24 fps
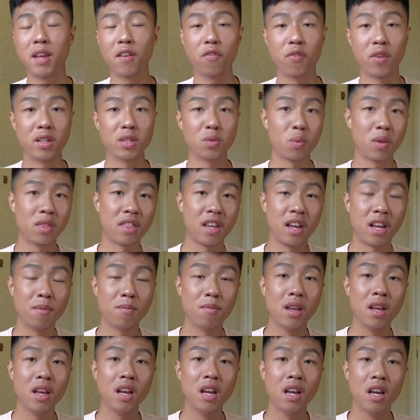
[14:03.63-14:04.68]
friends with them,
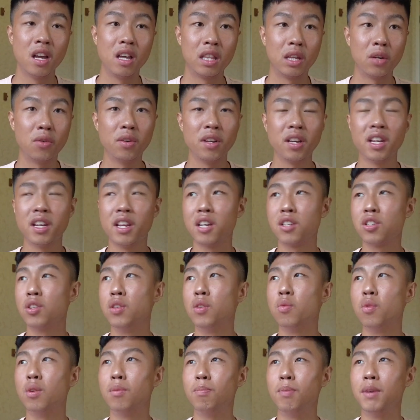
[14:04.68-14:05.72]
the only
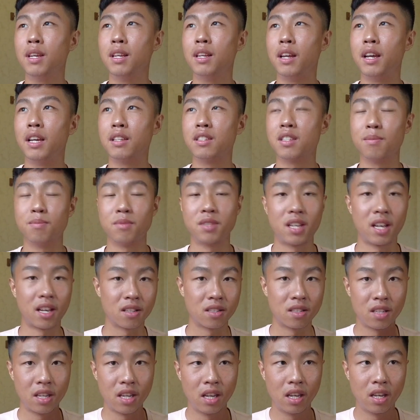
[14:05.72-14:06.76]
connection would be like some
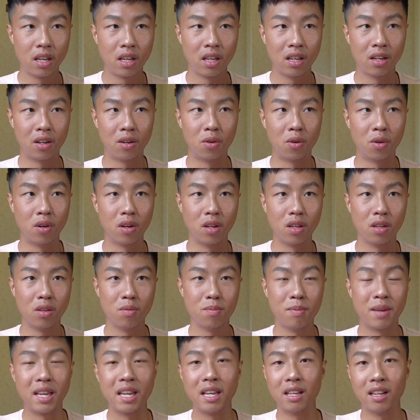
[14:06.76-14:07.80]
texting, or you
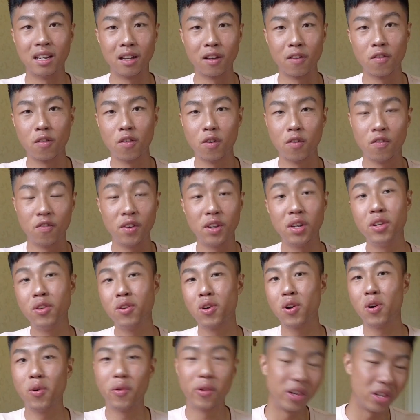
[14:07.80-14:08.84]
may like video
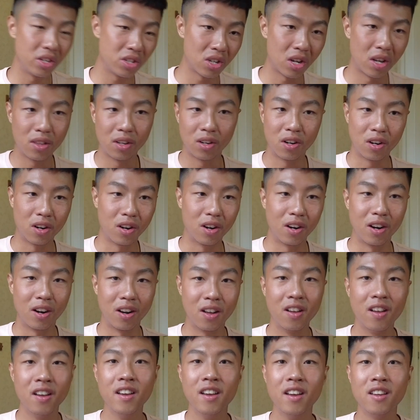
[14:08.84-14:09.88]
call with each other.
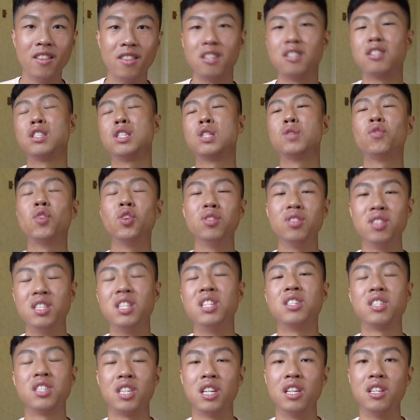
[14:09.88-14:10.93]
That just feels
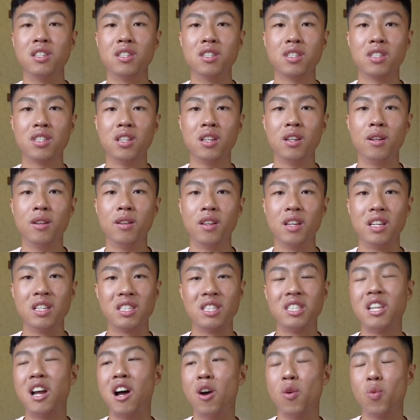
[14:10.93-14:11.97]
distance. It's
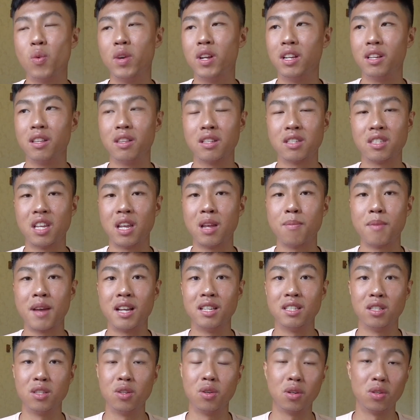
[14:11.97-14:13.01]
not really the same
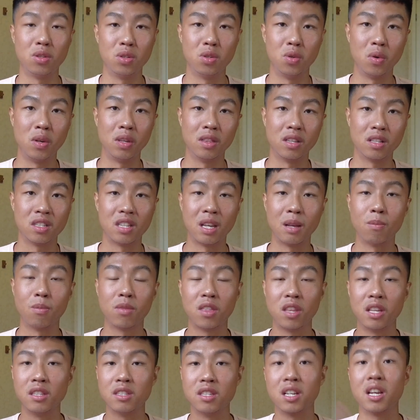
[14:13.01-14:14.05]
as you're doing the same
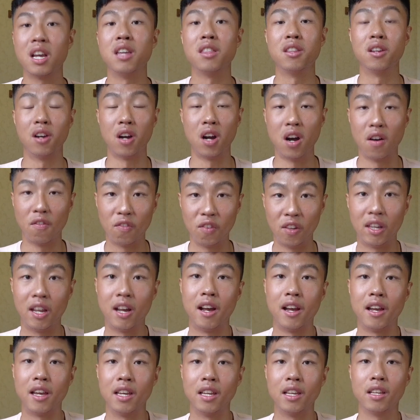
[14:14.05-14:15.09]
thing together
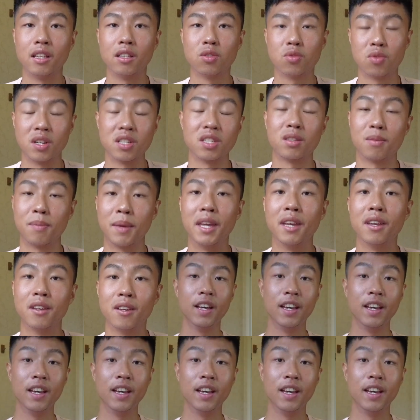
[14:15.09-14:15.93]
offline, trust me.